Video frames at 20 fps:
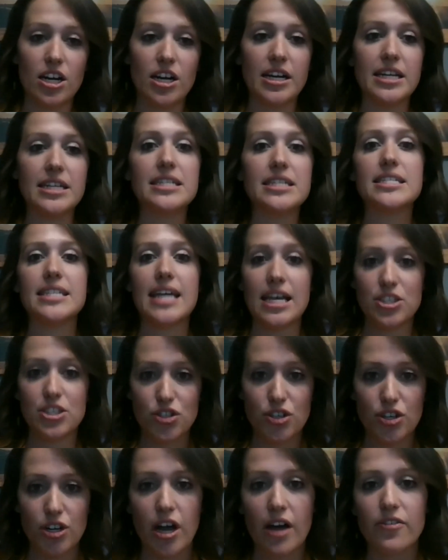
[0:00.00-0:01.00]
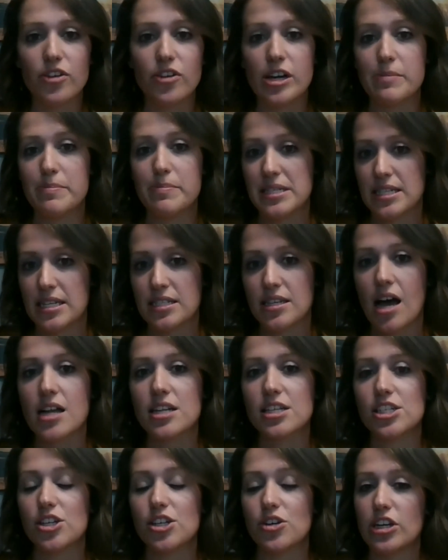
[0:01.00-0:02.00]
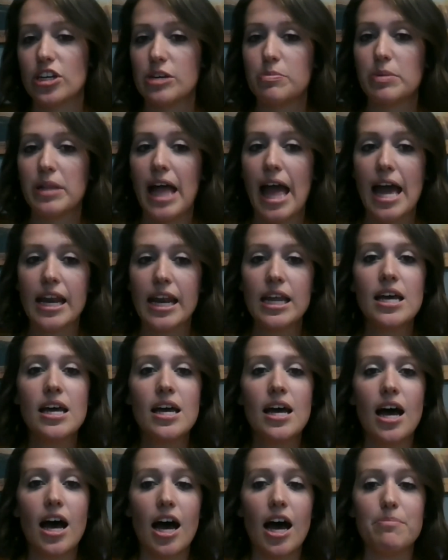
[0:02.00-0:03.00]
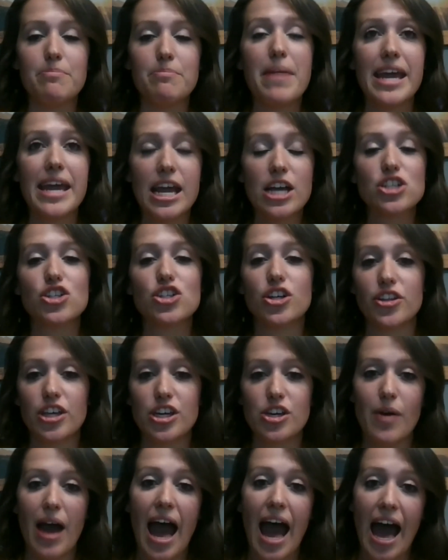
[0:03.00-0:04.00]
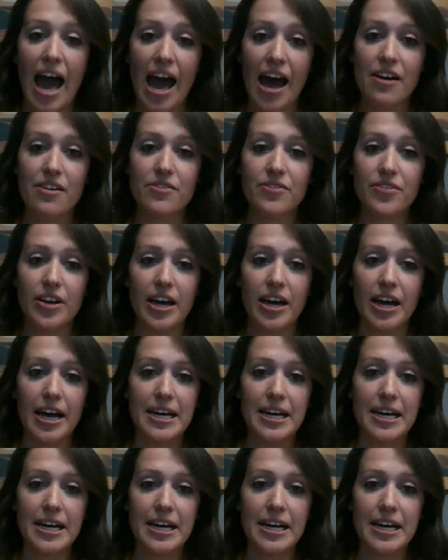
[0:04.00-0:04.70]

in a disaster recovery and business continuity plan, making sure that you have